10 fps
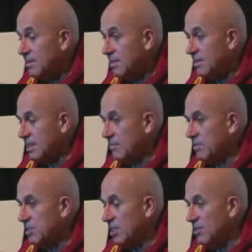things can
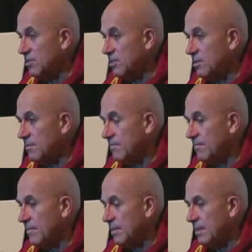be changed
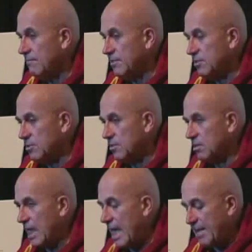if it's not
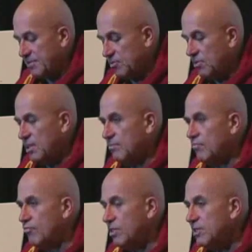absolutely
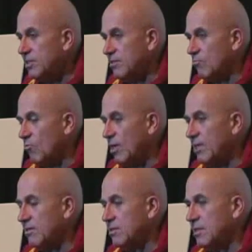building,
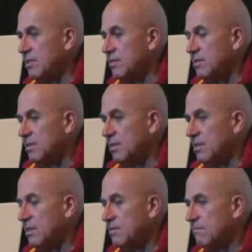wired in,
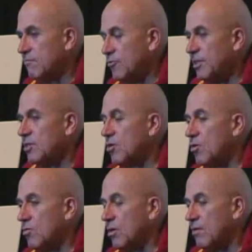in the very
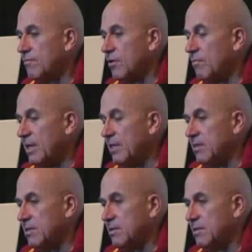core of our mind?
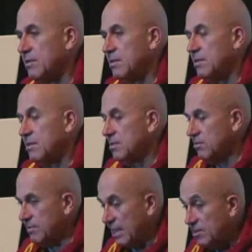
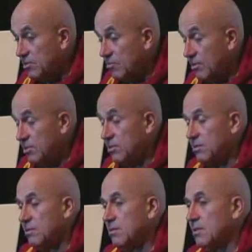So that's the
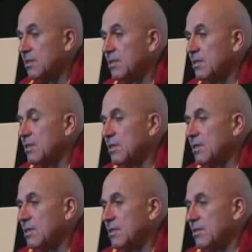question.
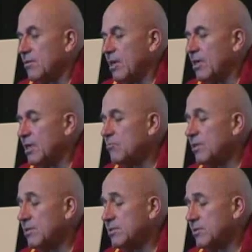Now, how can
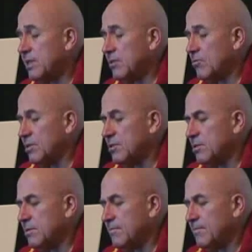we answer that question?